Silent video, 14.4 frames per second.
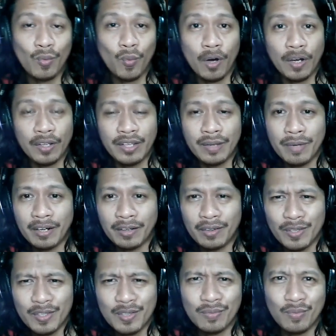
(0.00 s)
Juan
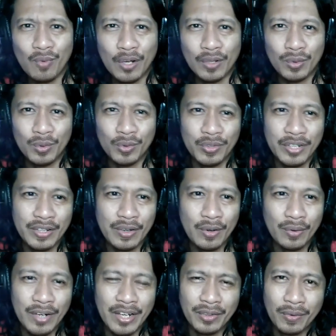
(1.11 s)
DeMarcos of 123 Go
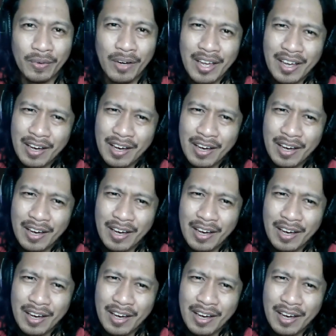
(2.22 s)
Retro.